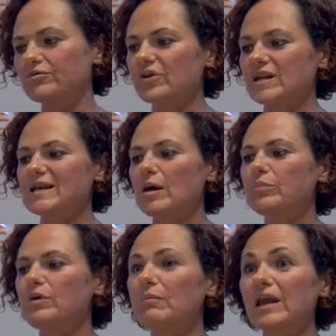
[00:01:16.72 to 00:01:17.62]
for
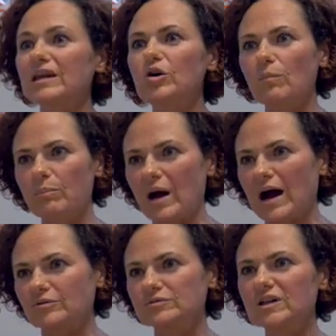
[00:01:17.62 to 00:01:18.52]
example, many
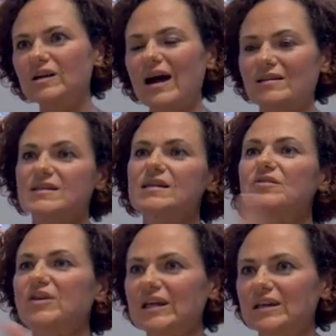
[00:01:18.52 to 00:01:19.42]
compounds are
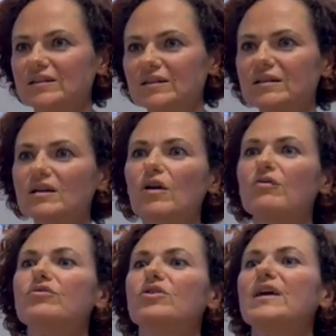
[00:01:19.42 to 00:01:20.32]
screened
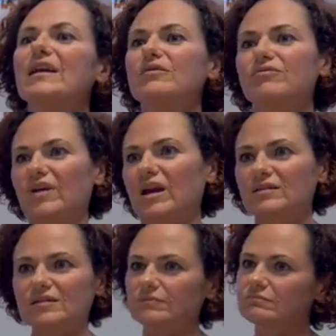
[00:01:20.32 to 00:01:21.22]
for their effect.